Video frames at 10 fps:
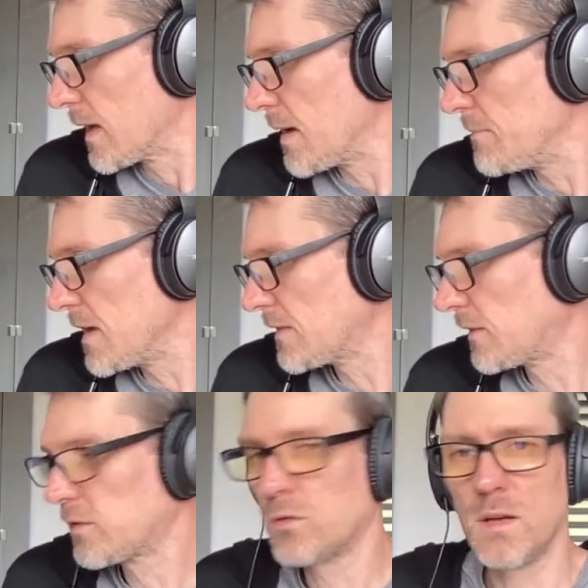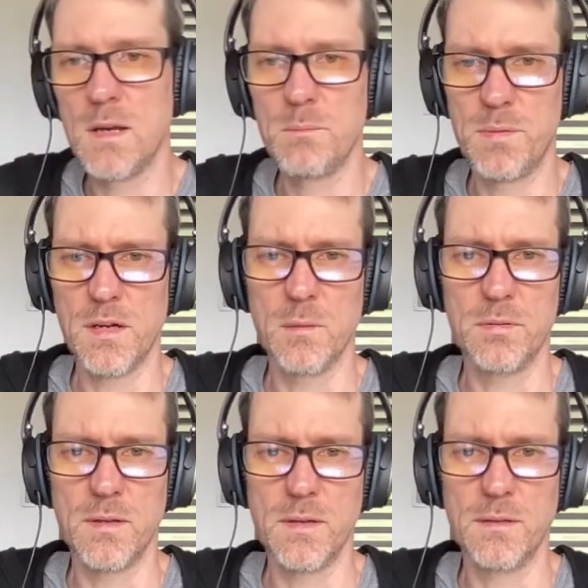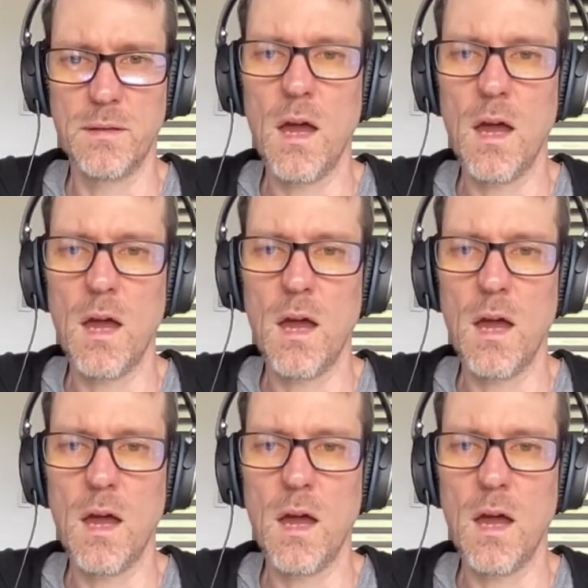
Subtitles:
I make the screen bigger, please?